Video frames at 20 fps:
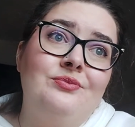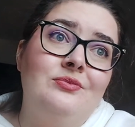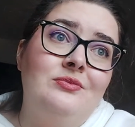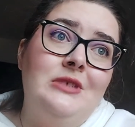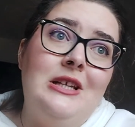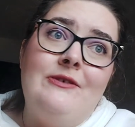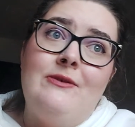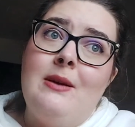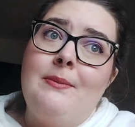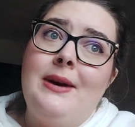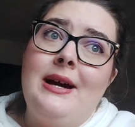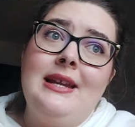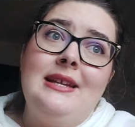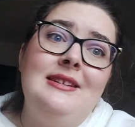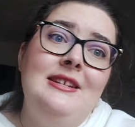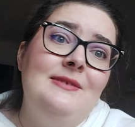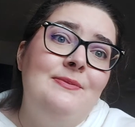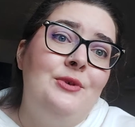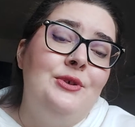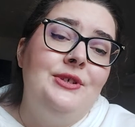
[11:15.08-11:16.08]
if my body
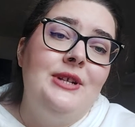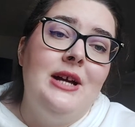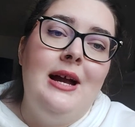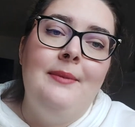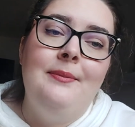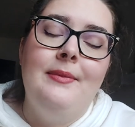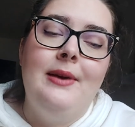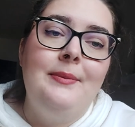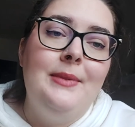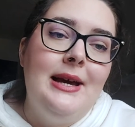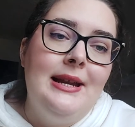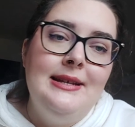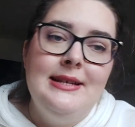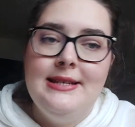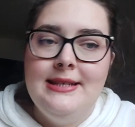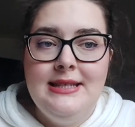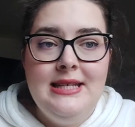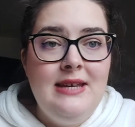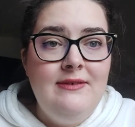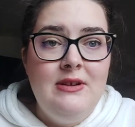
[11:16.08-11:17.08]
needs more time, I'm gonna need
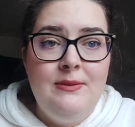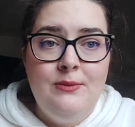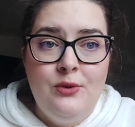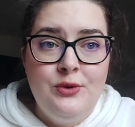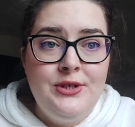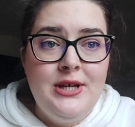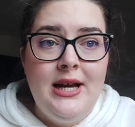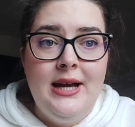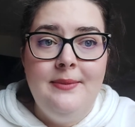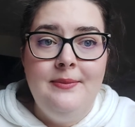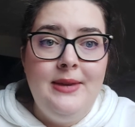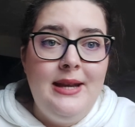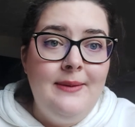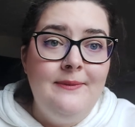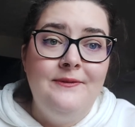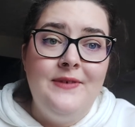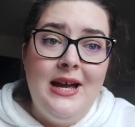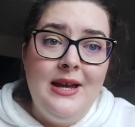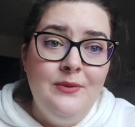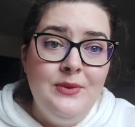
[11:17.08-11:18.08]
to give it more time, and I'm
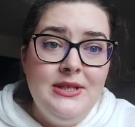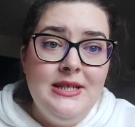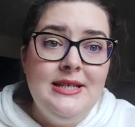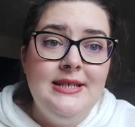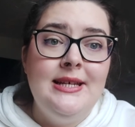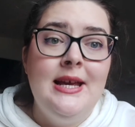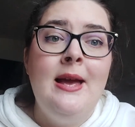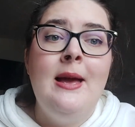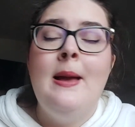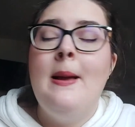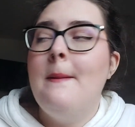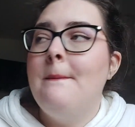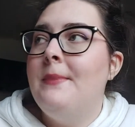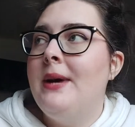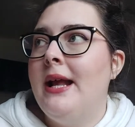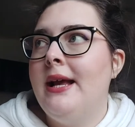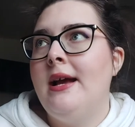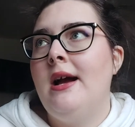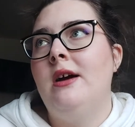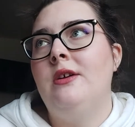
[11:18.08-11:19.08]
fine with it. But
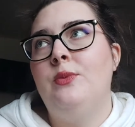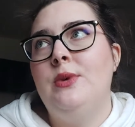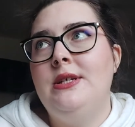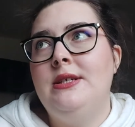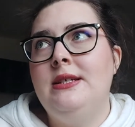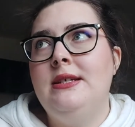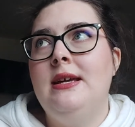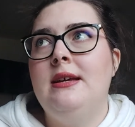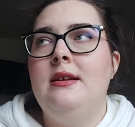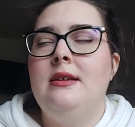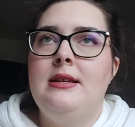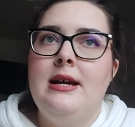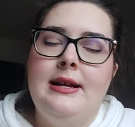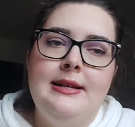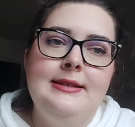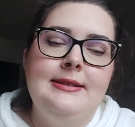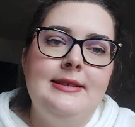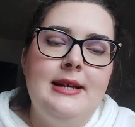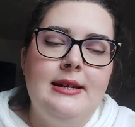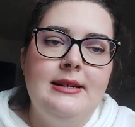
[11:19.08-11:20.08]
I can't wait to get it done
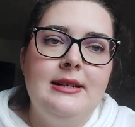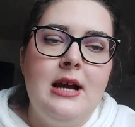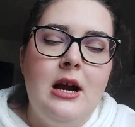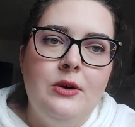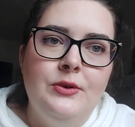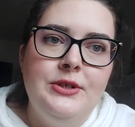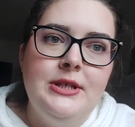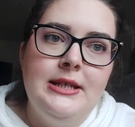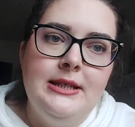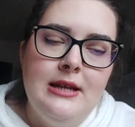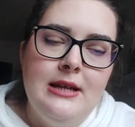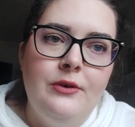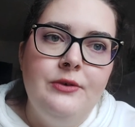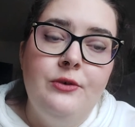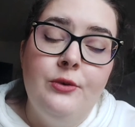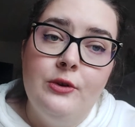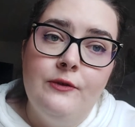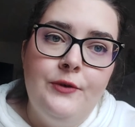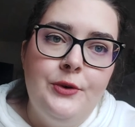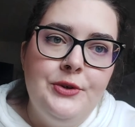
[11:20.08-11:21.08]
and start counting down
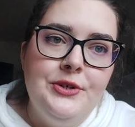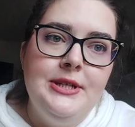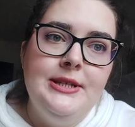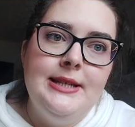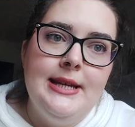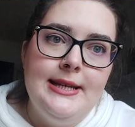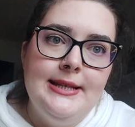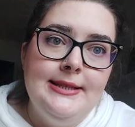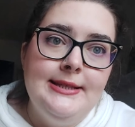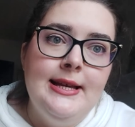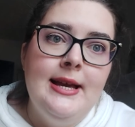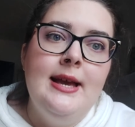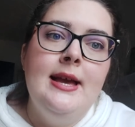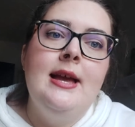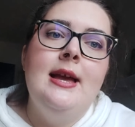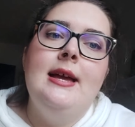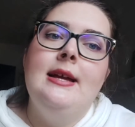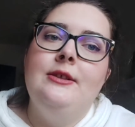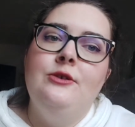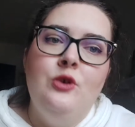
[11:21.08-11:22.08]
those 14 days,
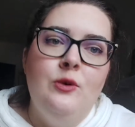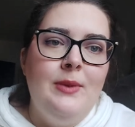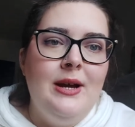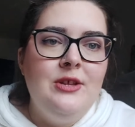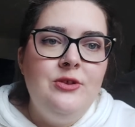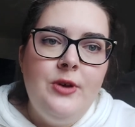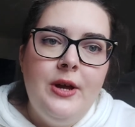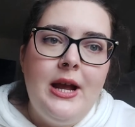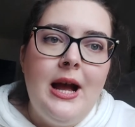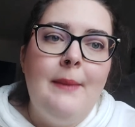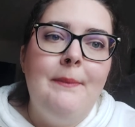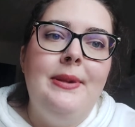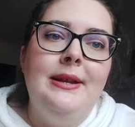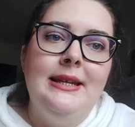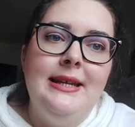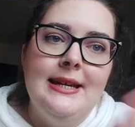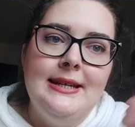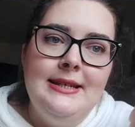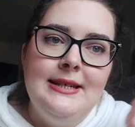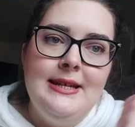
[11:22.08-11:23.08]
do my checkup and
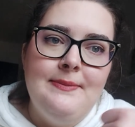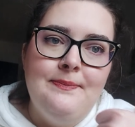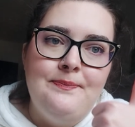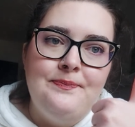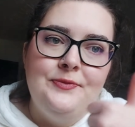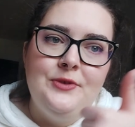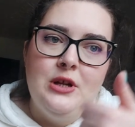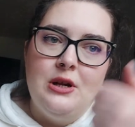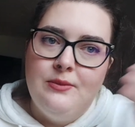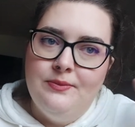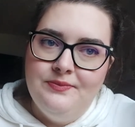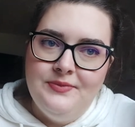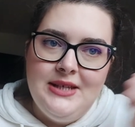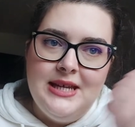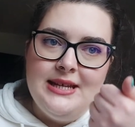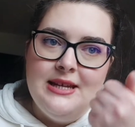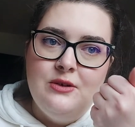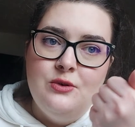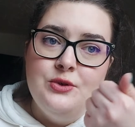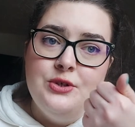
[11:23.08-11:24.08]
get him, you know,
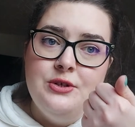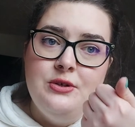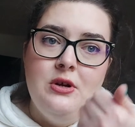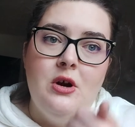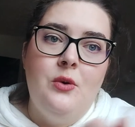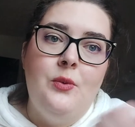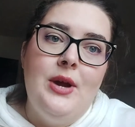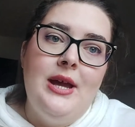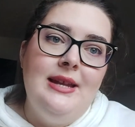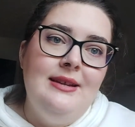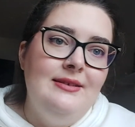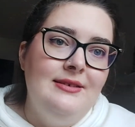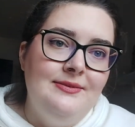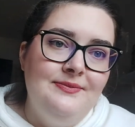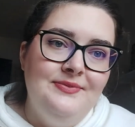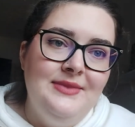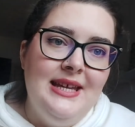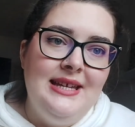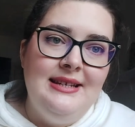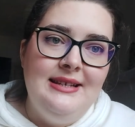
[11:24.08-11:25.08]
get it good to go, and
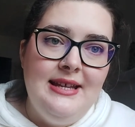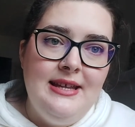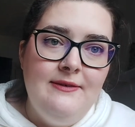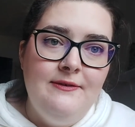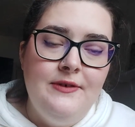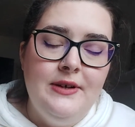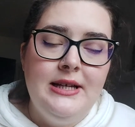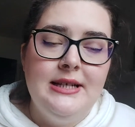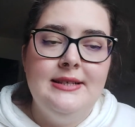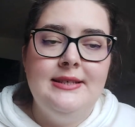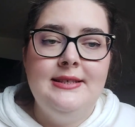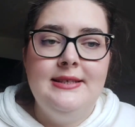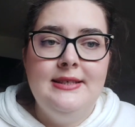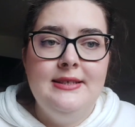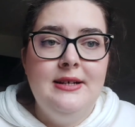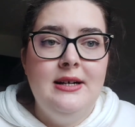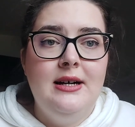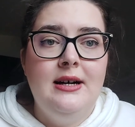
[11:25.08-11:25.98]
then leave, because